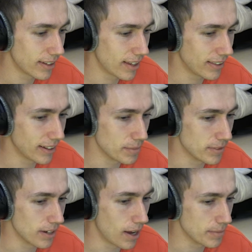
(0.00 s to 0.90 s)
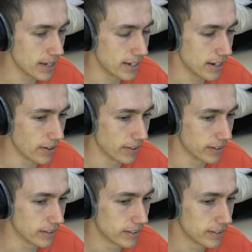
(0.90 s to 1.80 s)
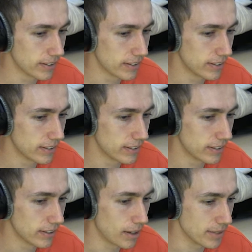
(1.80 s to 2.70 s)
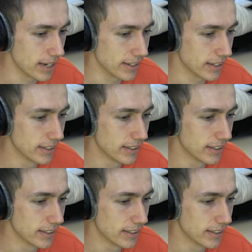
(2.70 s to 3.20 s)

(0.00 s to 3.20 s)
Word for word: I think I'm I'm dead Oof. here. I think. Oof. I'm dead here.